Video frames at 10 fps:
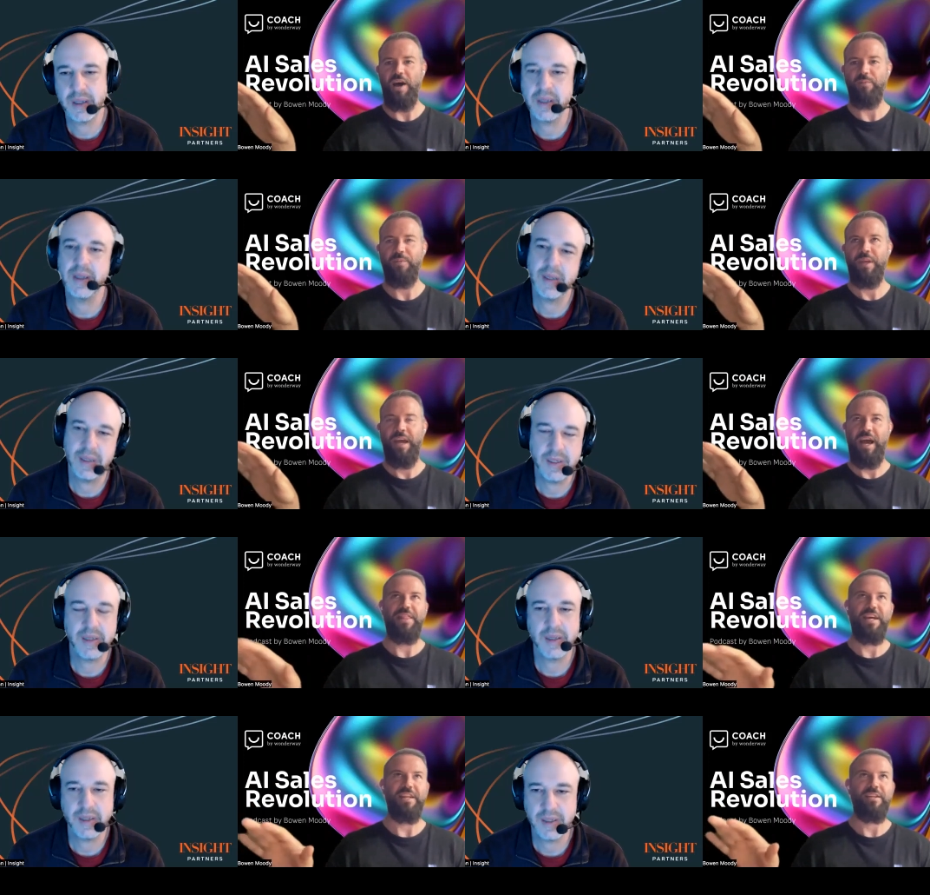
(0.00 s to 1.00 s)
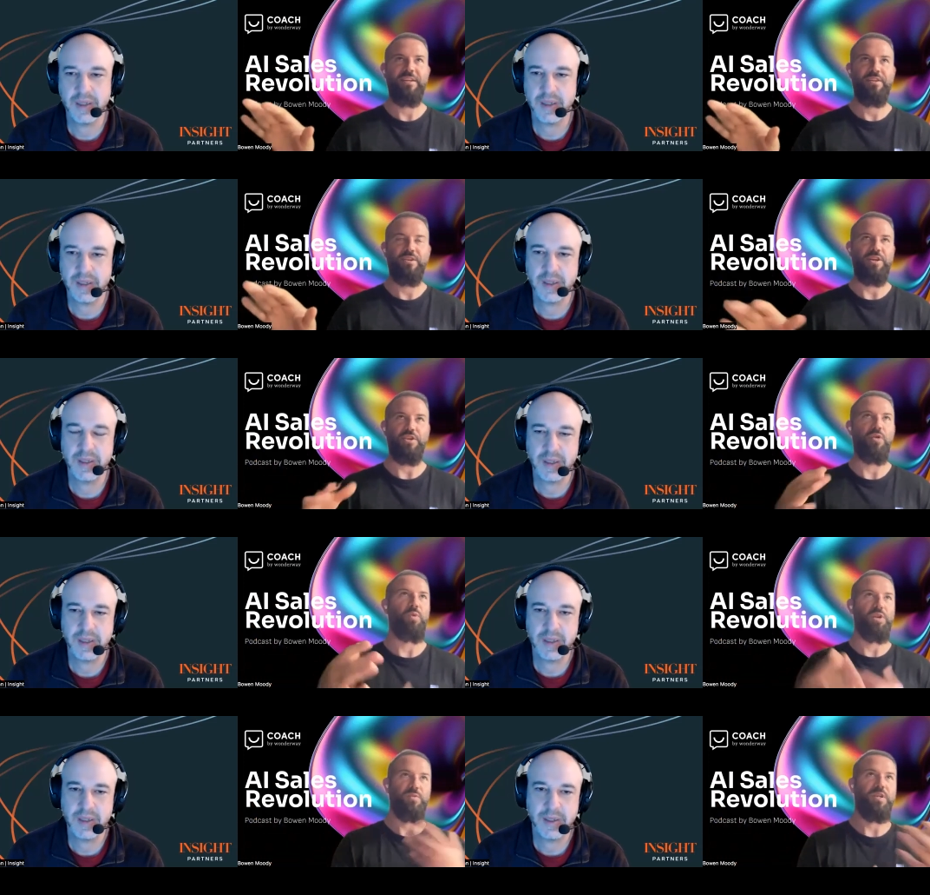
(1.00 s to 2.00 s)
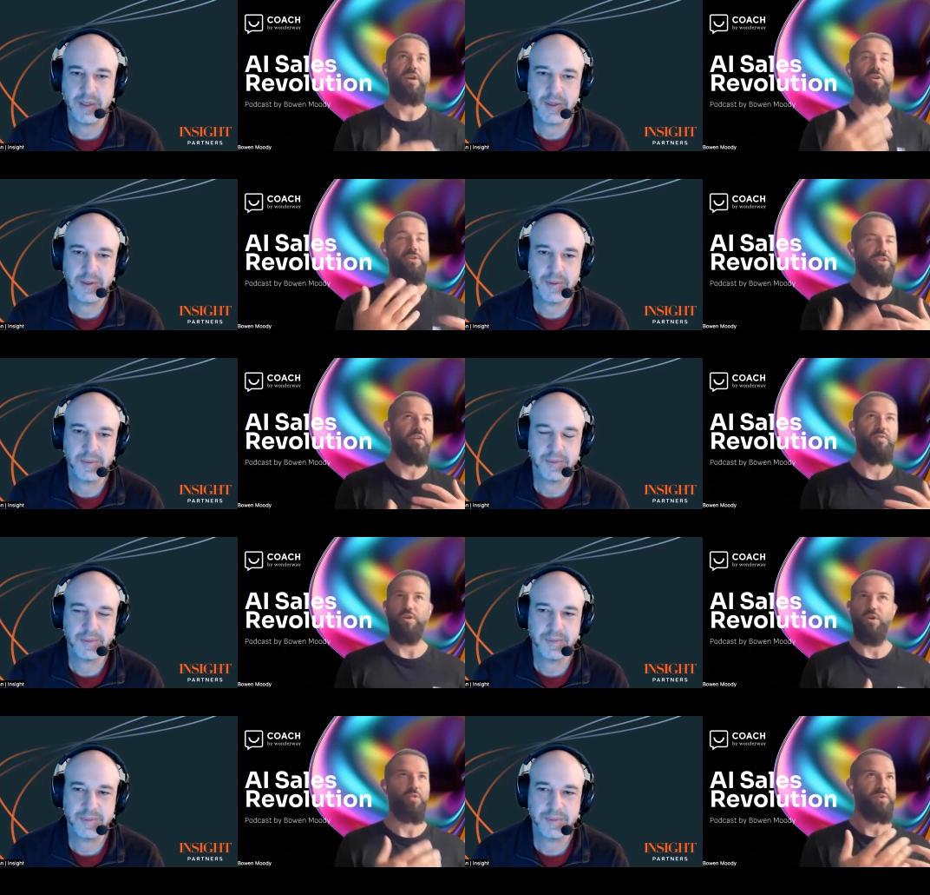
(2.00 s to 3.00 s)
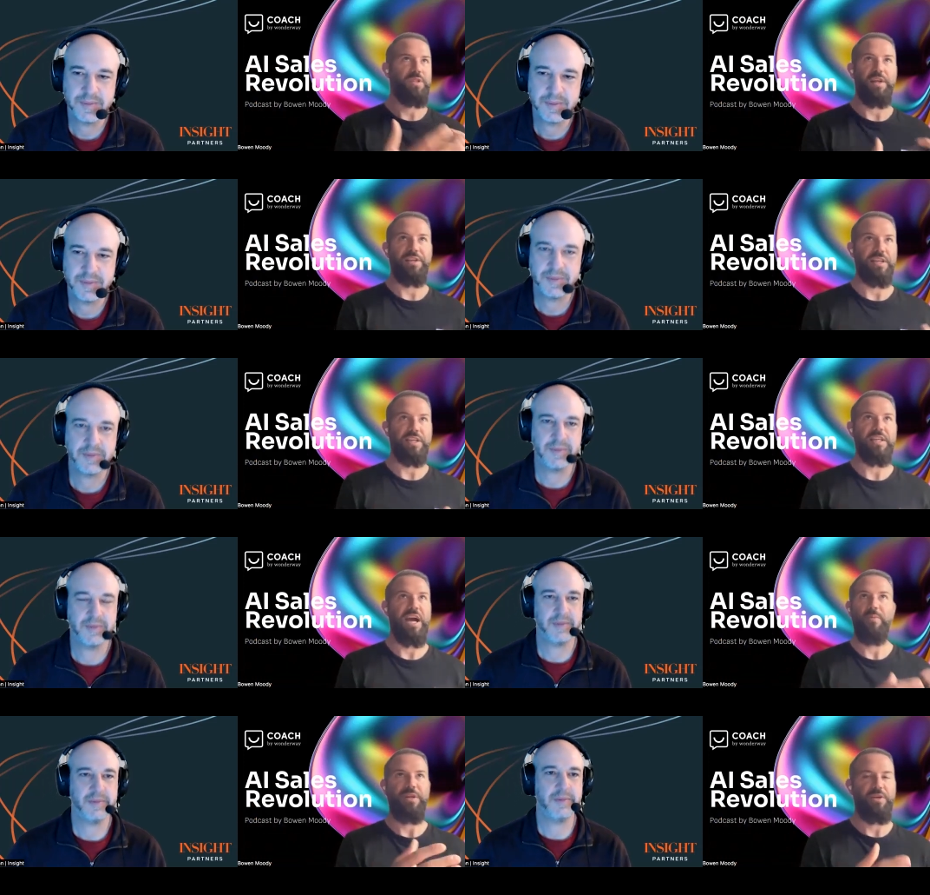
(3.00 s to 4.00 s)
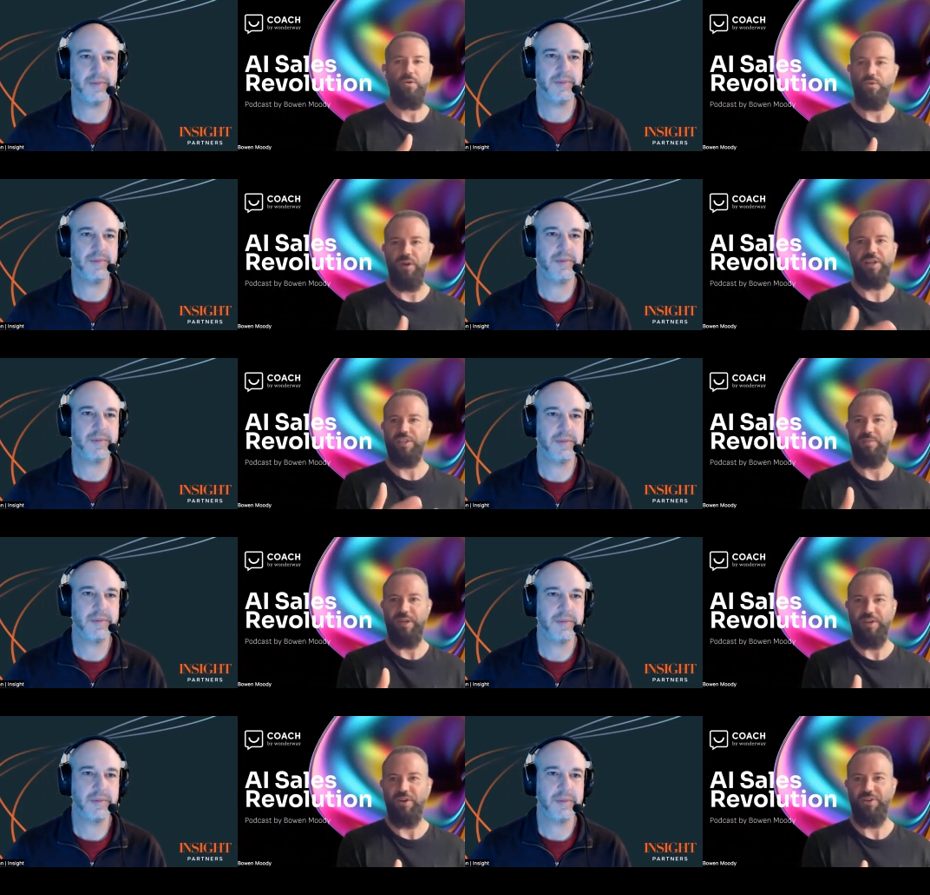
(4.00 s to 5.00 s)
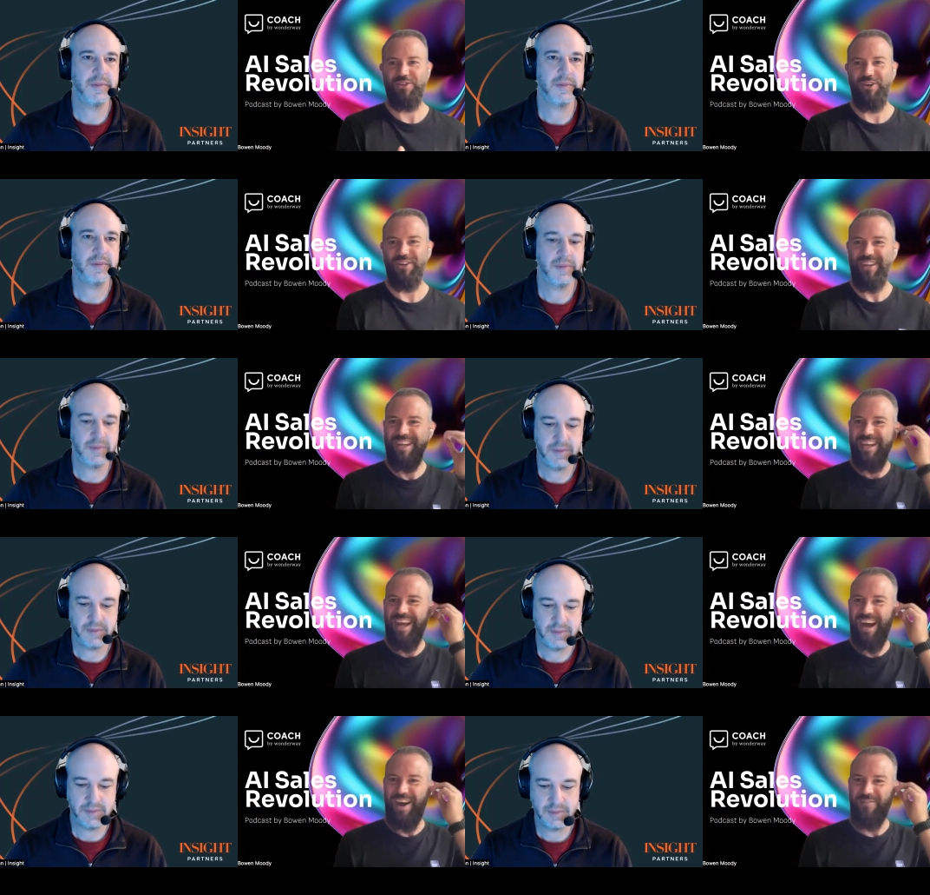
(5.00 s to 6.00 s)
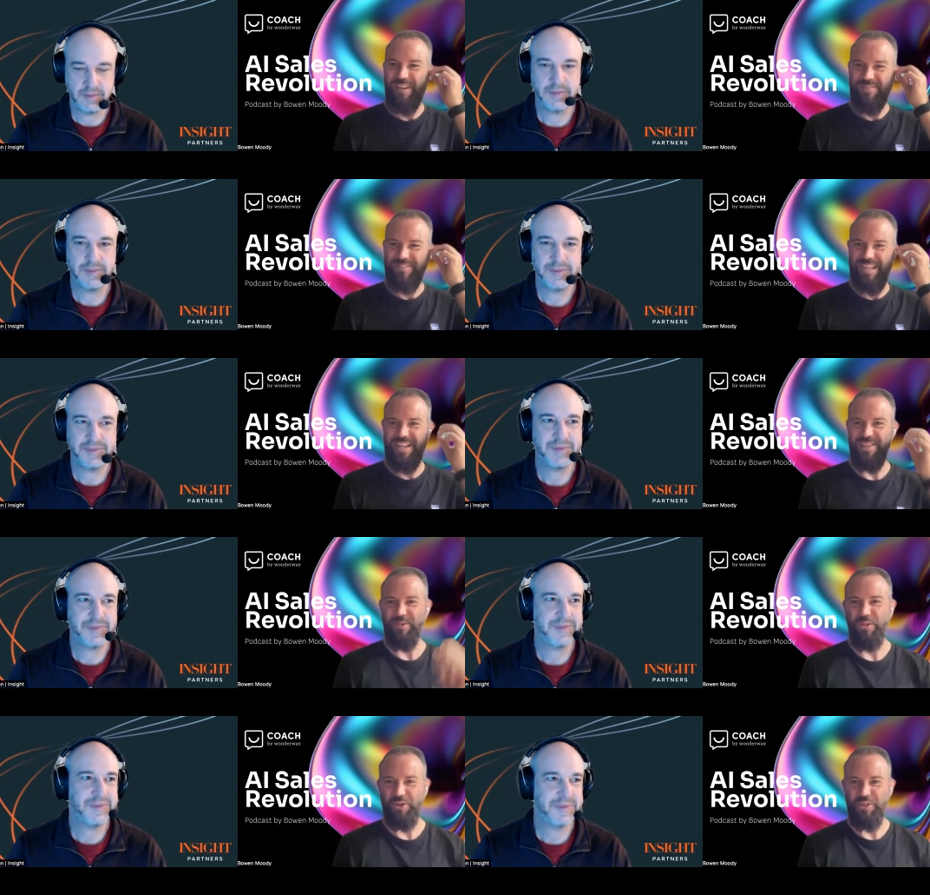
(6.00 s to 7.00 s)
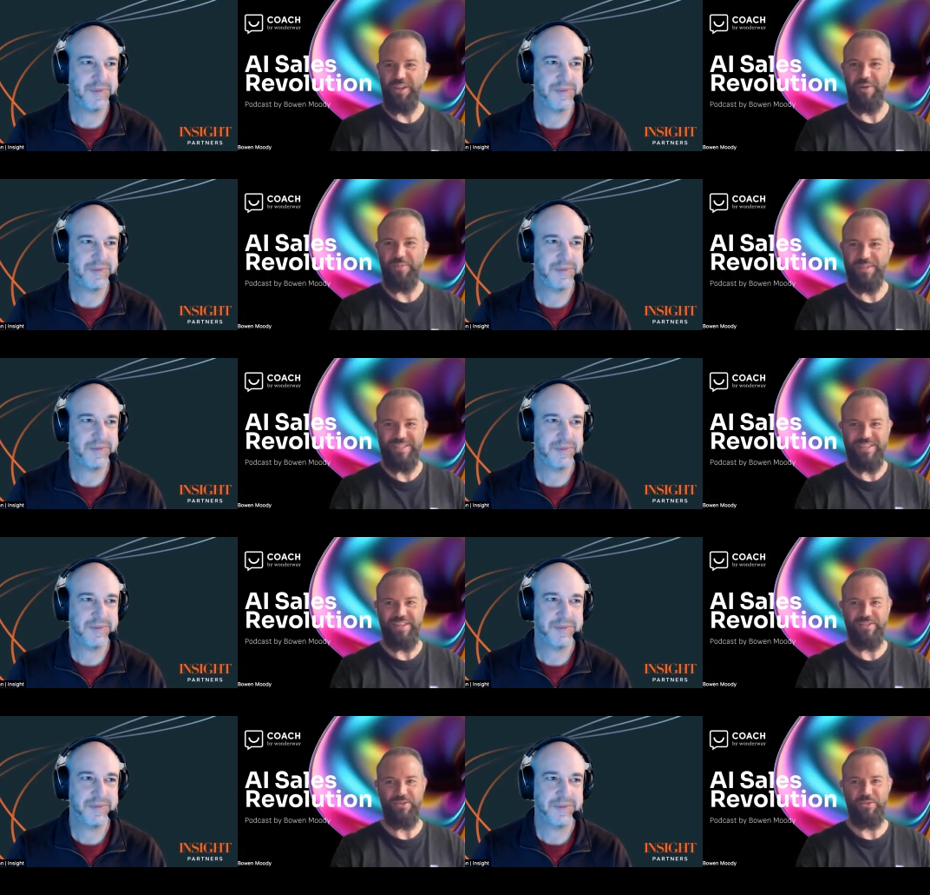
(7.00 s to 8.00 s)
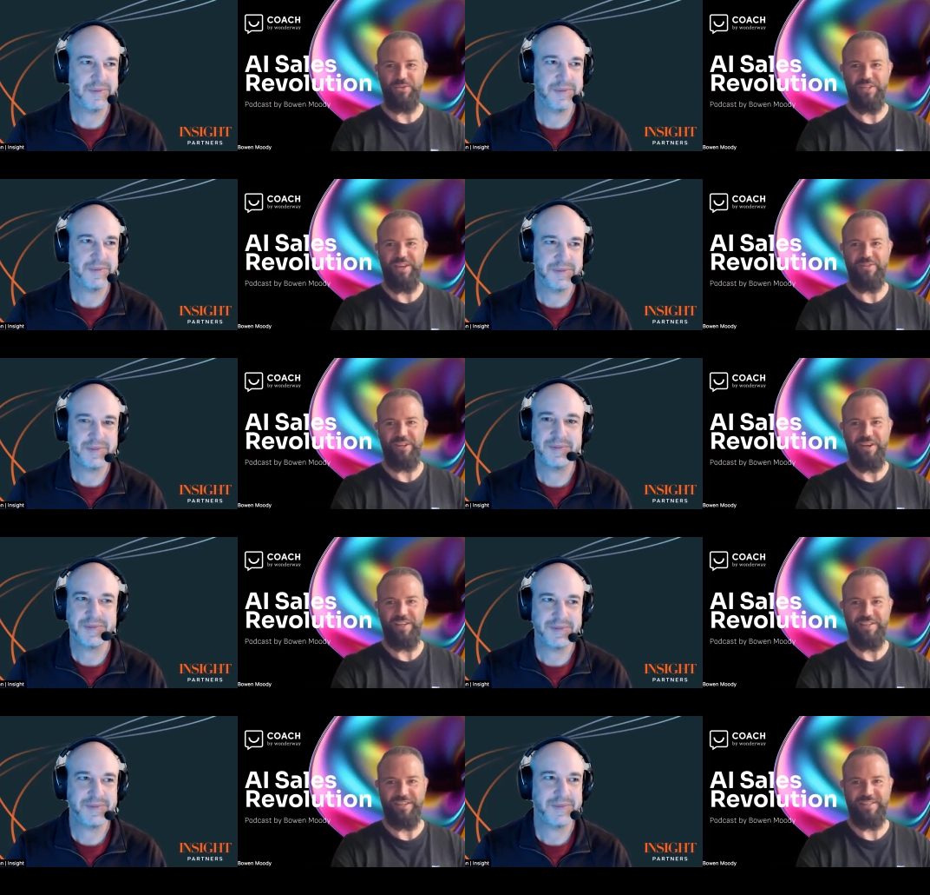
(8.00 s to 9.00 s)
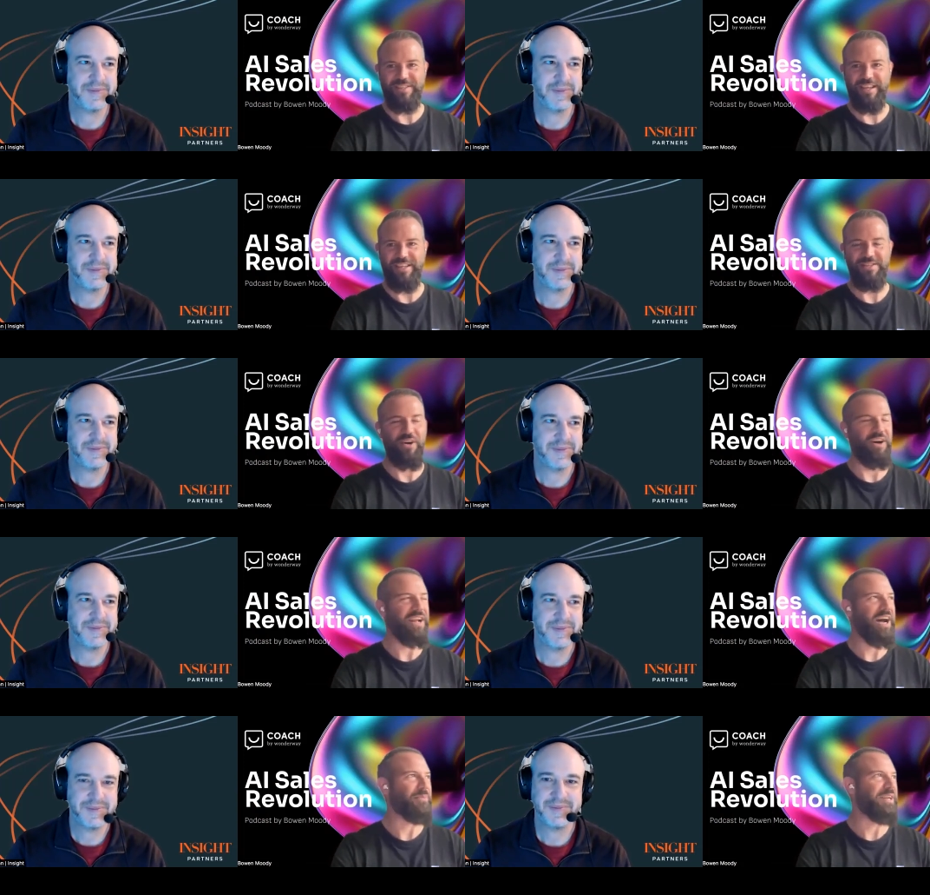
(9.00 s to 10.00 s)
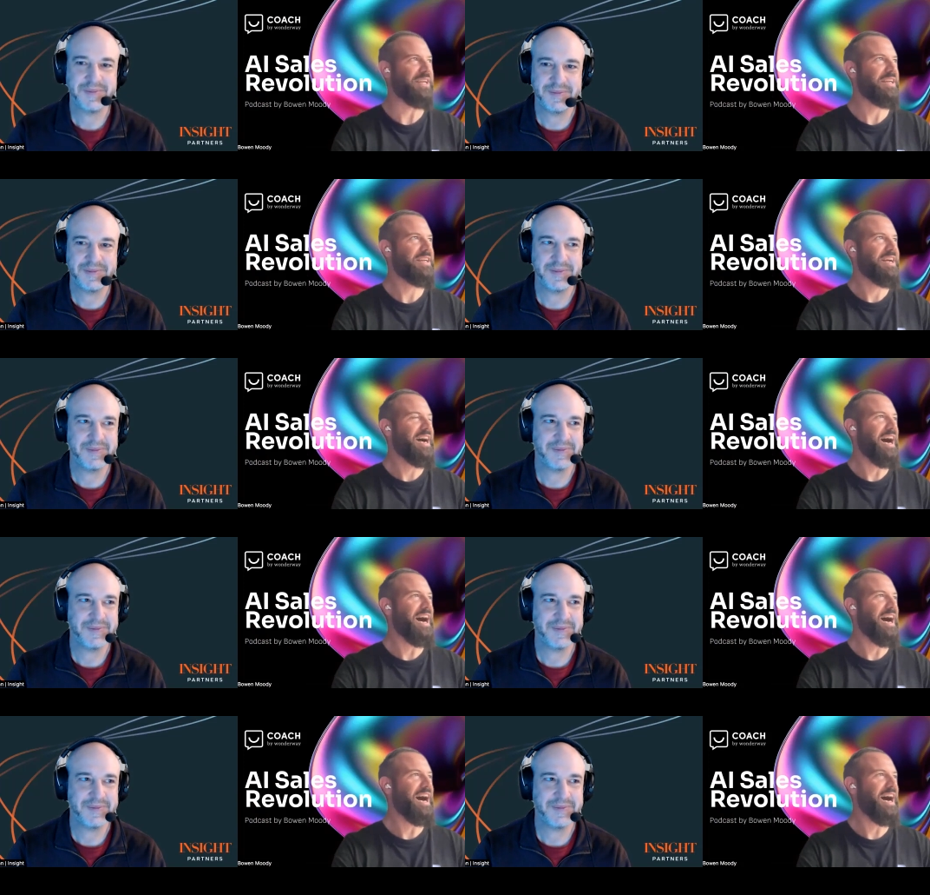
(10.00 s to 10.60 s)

Speaker 1: Um, and then you know, once we get on a discovery call and we start digging into how many calls are actually being coached on, um, and getting them to look at the numbers inside their tools, and they realize that it's it's not happening.